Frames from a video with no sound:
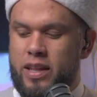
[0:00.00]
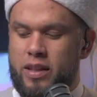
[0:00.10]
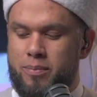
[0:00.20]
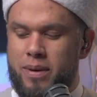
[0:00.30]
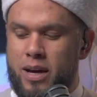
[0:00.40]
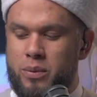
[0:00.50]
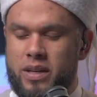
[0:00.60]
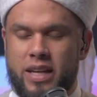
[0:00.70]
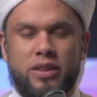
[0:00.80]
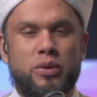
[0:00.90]
the
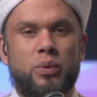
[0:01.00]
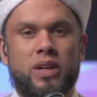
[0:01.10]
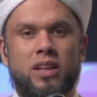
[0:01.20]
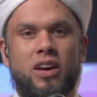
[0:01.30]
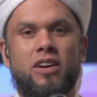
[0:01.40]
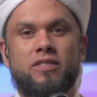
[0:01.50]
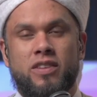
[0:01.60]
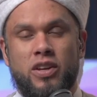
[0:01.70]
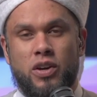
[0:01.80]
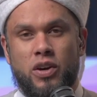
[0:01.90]
power, and the will
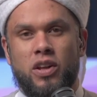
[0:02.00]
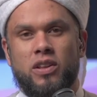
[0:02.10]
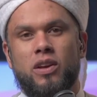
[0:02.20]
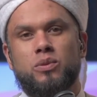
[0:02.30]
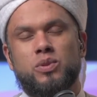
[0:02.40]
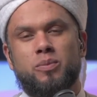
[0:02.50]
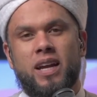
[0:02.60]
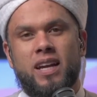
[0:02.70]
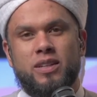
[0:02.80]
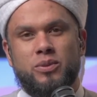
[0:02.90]
of Allah
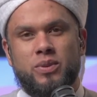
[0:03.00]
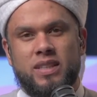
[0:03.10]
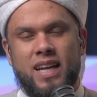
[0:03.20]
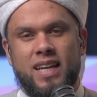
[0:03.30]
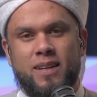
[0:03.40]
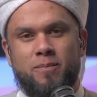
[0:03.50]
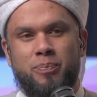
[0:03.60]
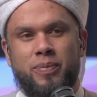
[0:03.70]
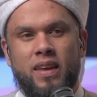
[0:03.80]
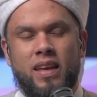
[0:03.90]
subhanahu wa ta'ala.